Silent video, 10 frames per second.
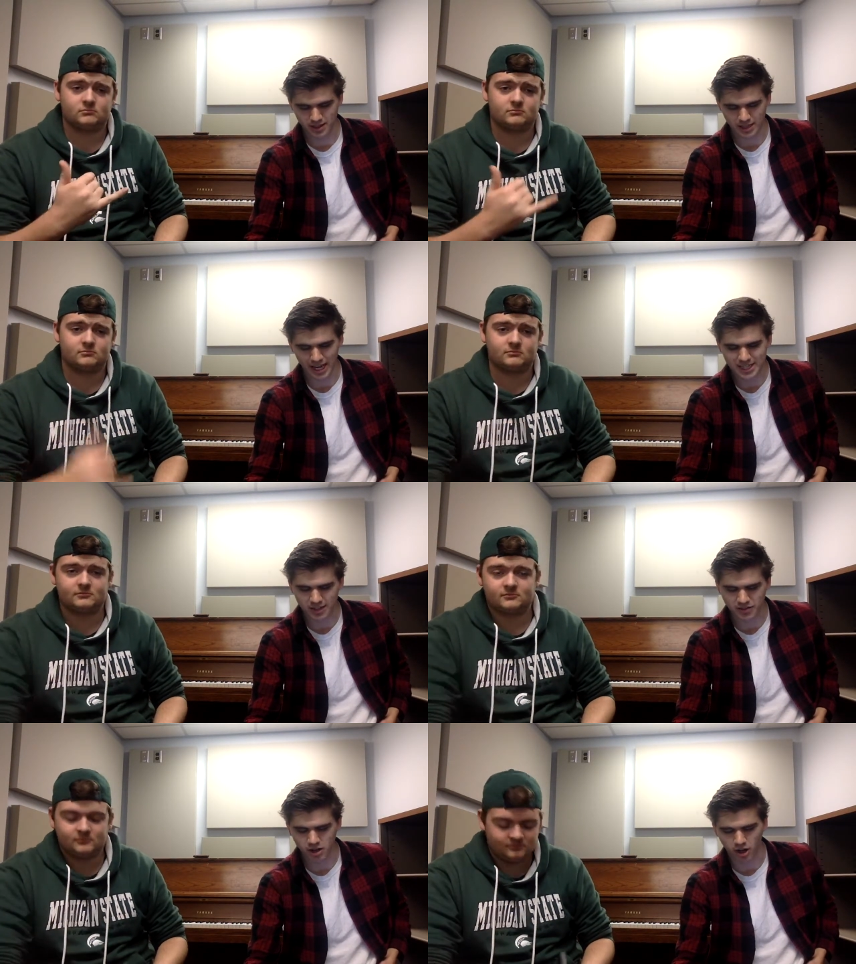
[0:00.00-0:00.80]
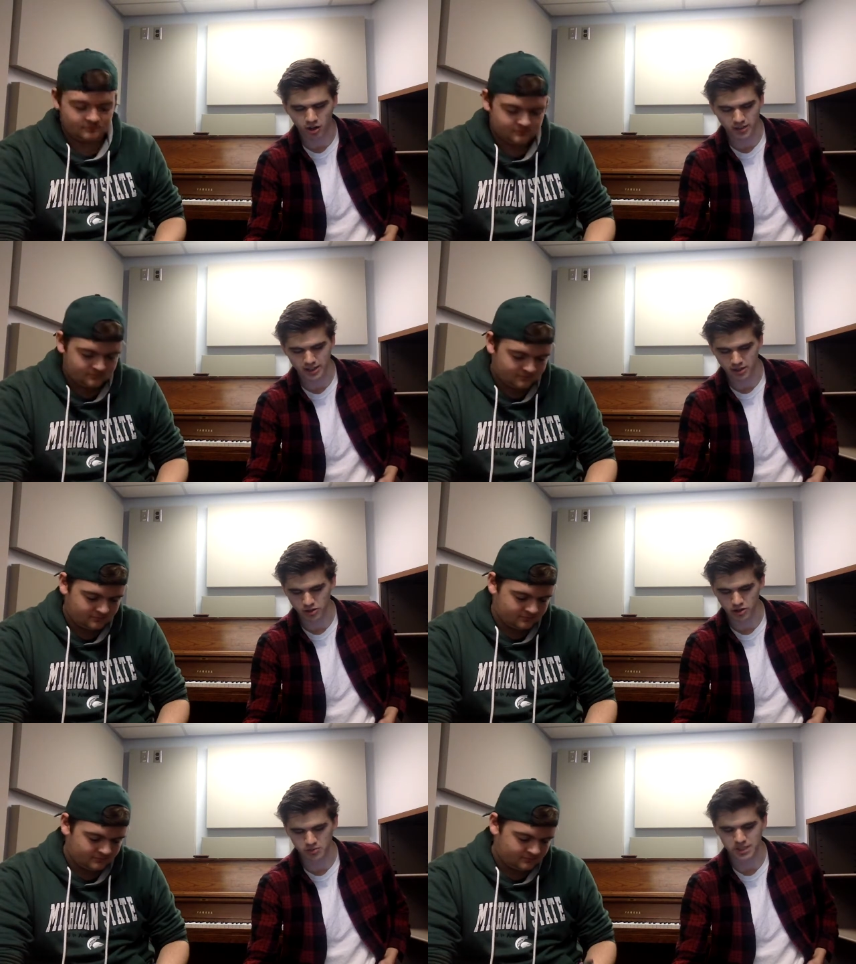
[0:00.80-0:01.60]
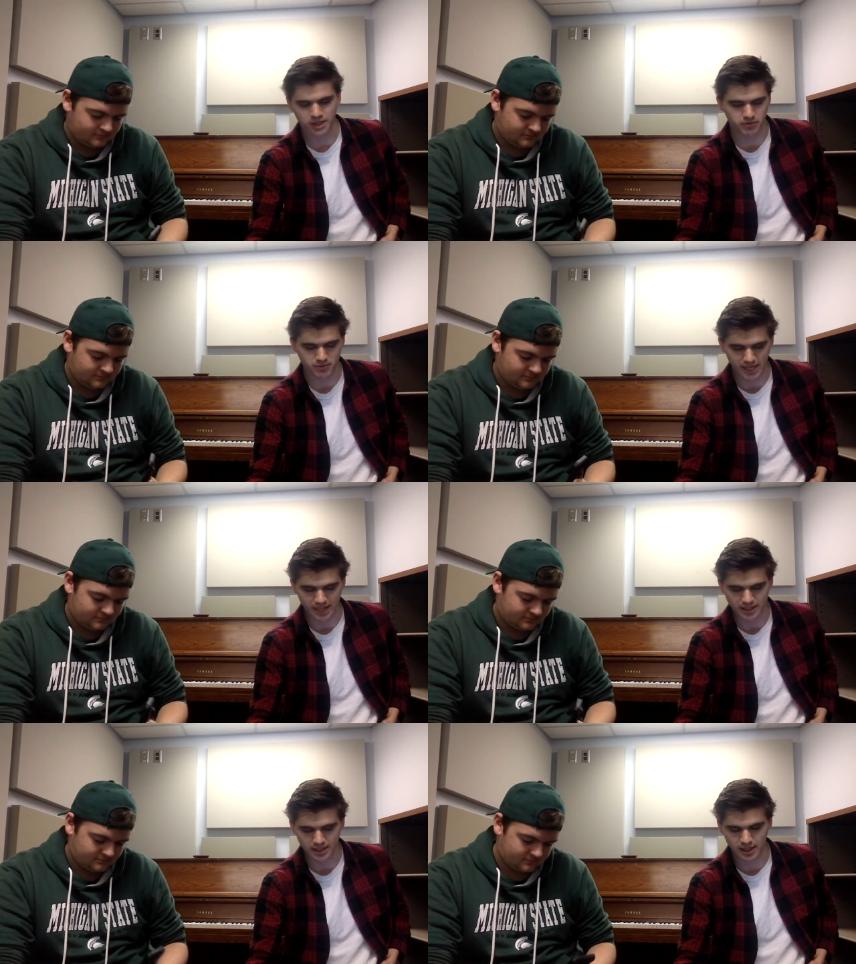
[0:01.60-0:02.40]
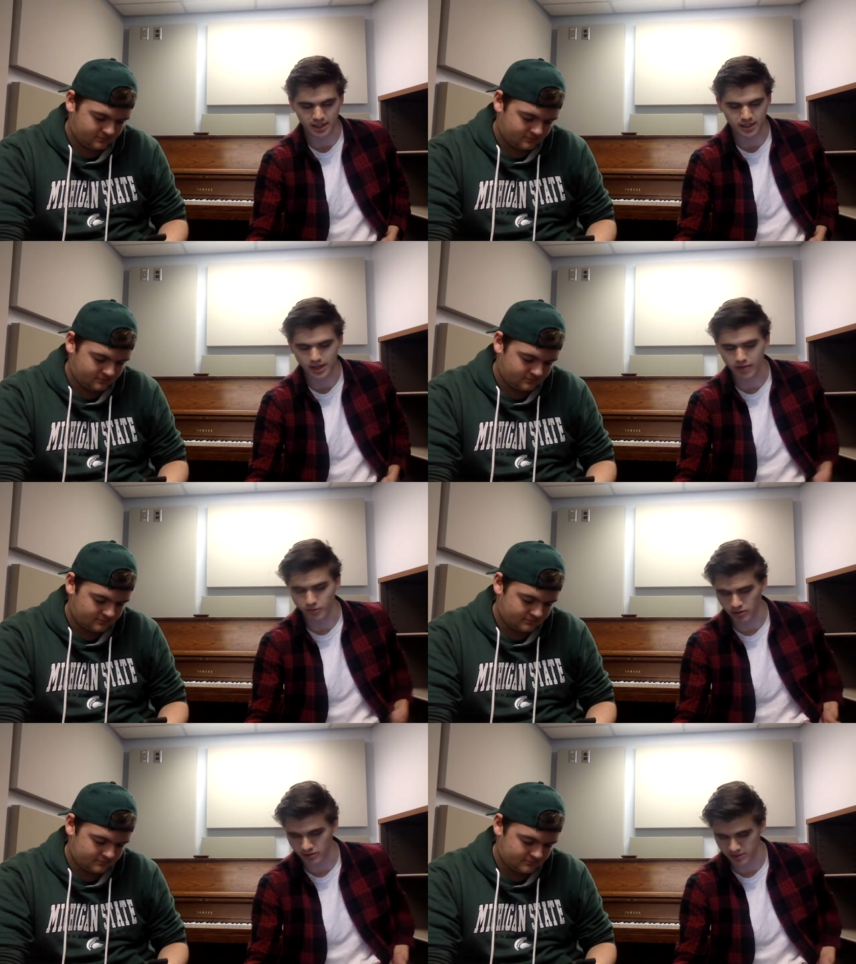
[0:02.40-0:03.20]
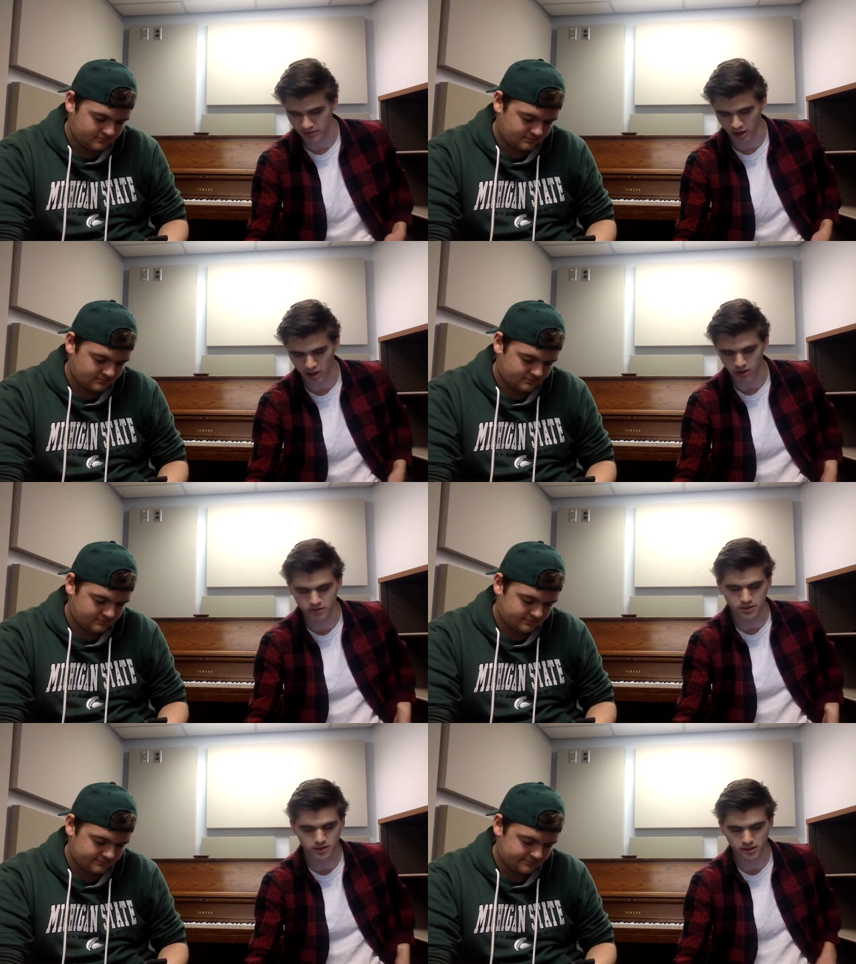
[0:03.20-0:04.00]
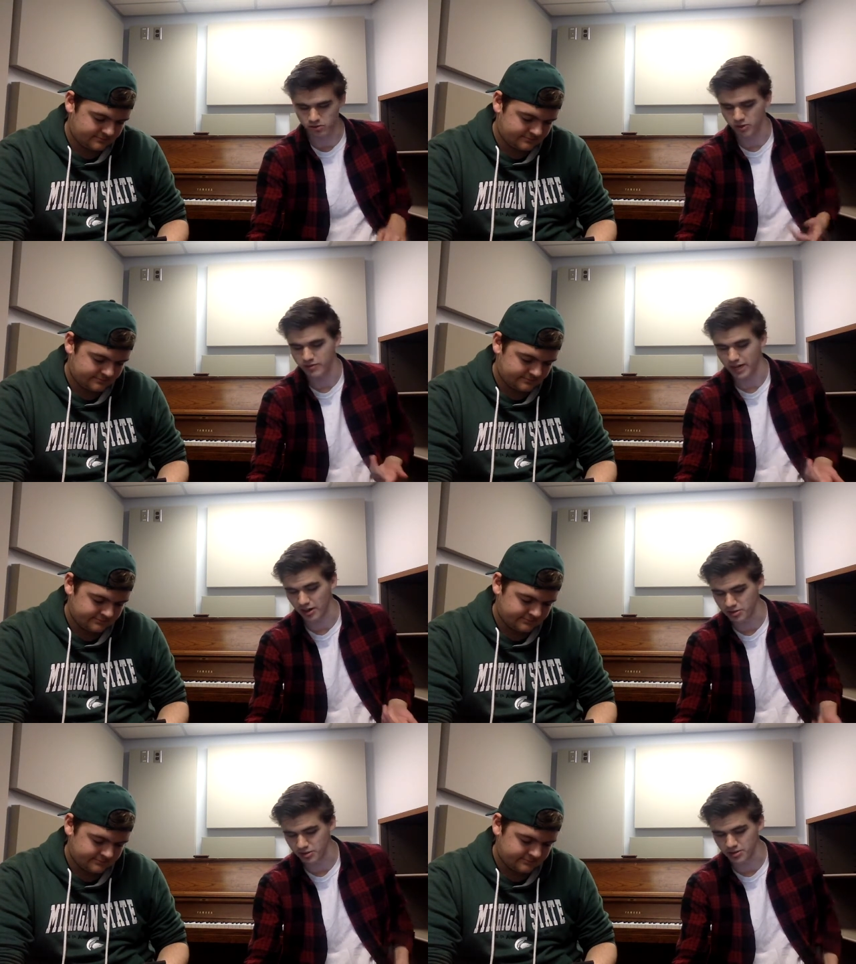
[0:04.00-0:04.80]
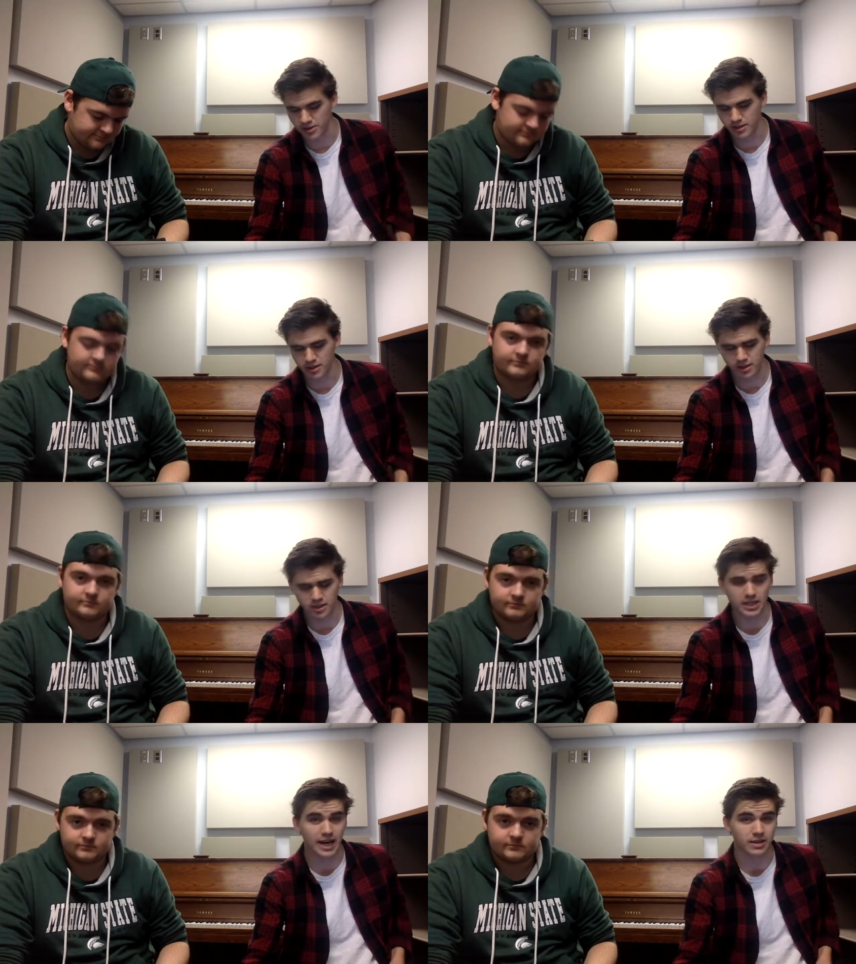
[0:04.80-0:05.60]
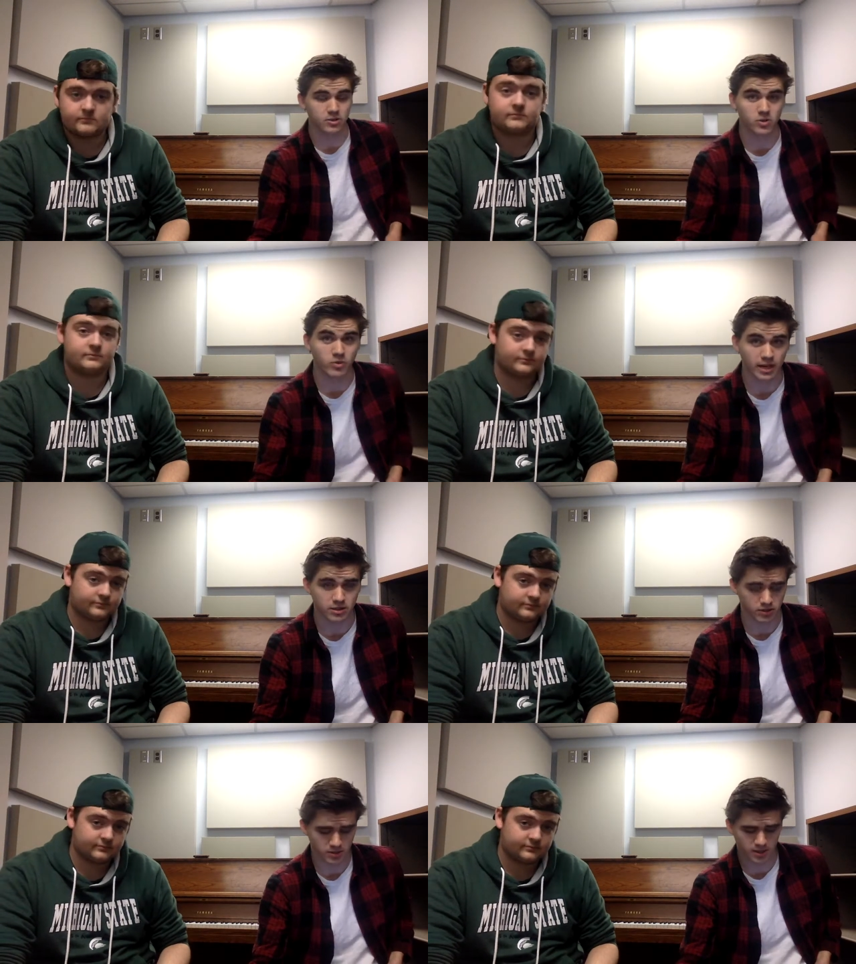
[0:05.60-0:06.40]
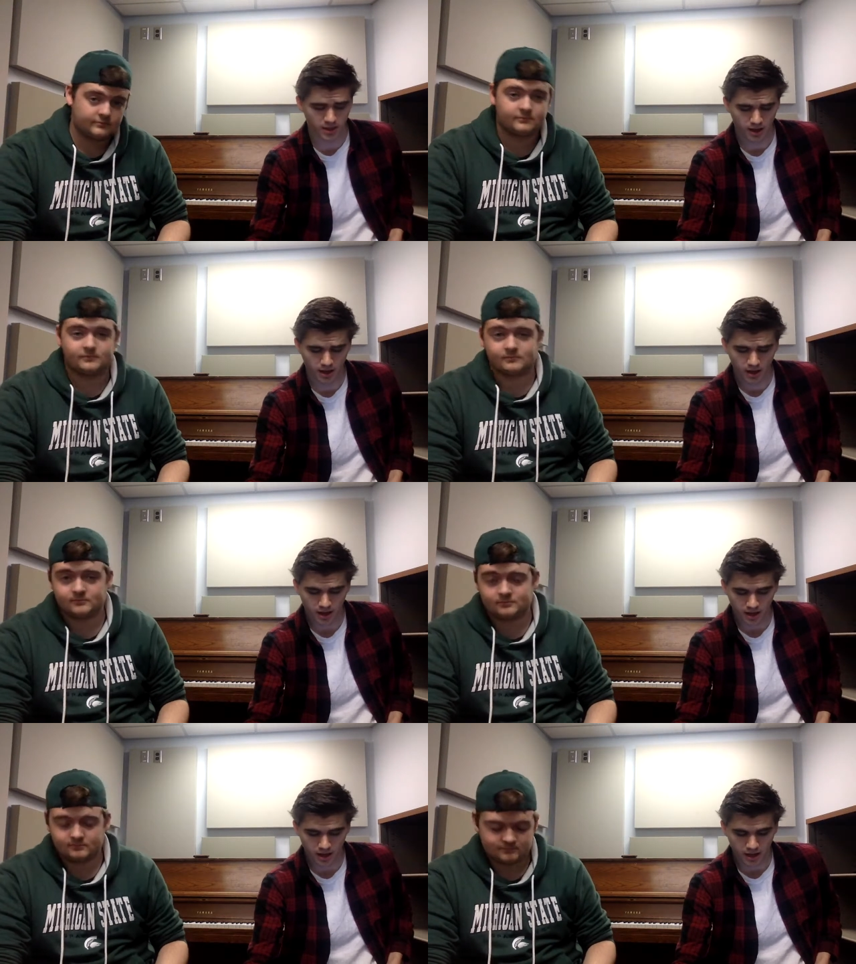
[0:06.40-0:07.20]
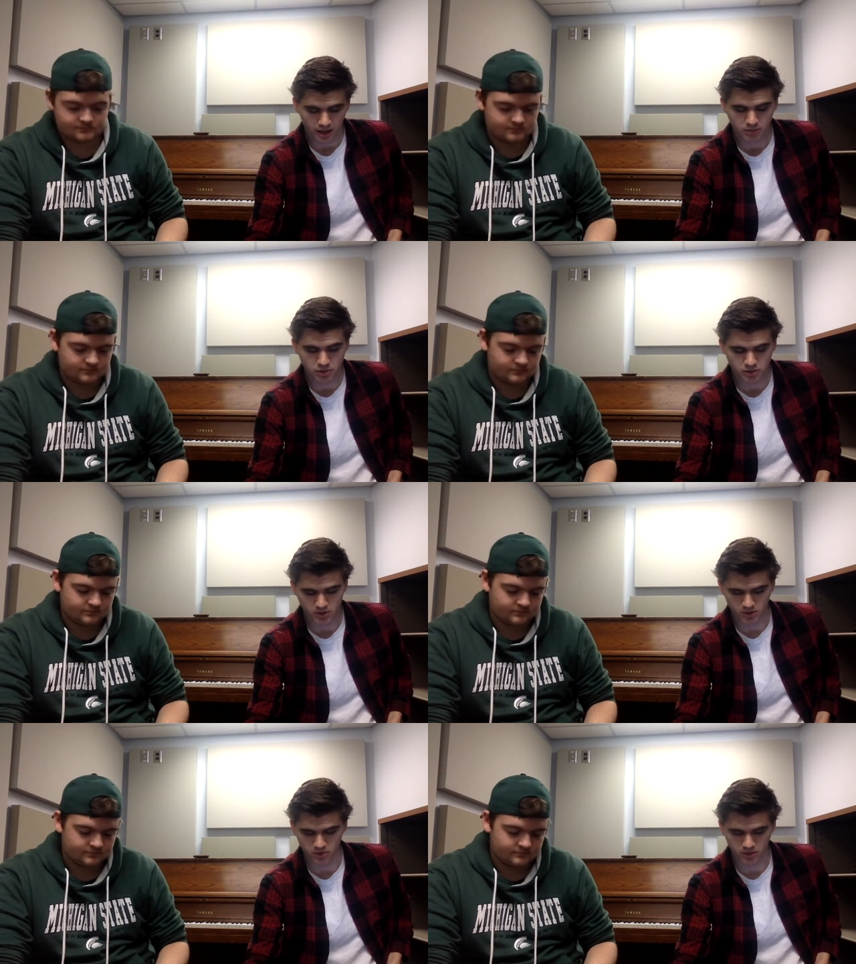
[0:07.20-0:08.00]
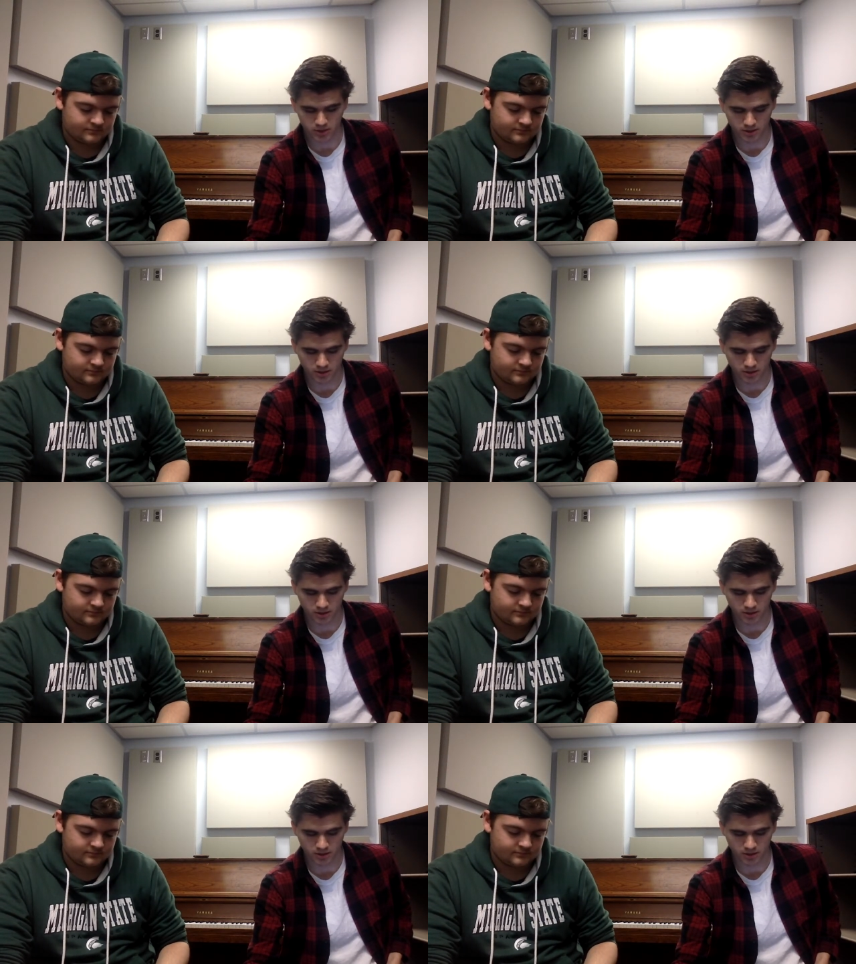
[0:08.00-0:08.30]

Speaker 1: The idea of calling it a group came from the idea that everyone was involved three founders, the actors, directors, and producers.